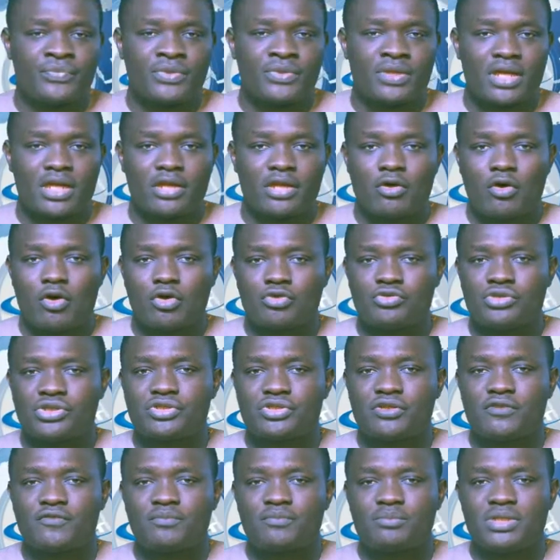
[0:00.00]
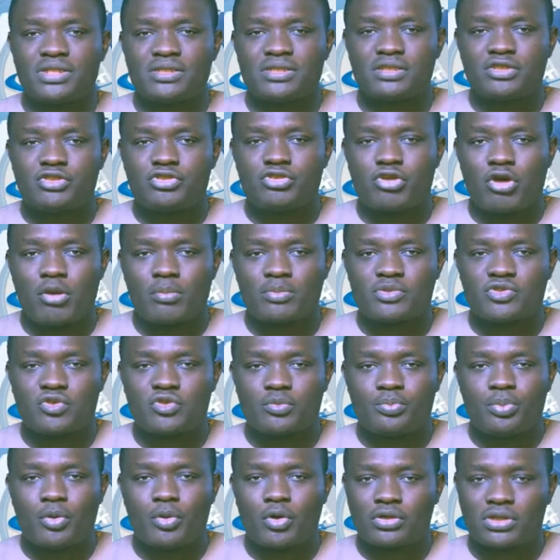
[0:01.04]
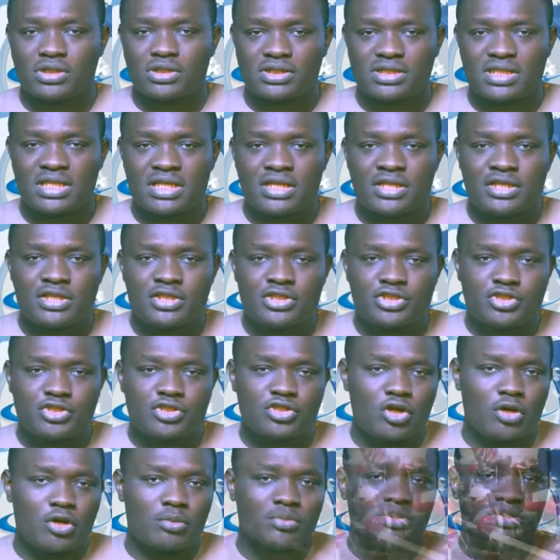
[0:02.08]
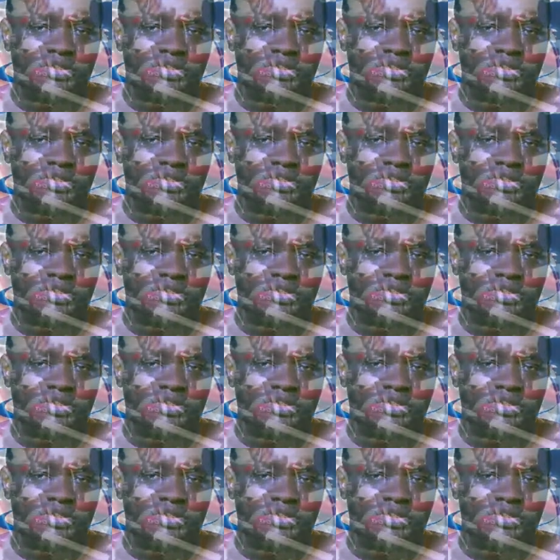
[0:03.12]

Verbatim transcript: and hundreds of Mr. Trump's supporters stormed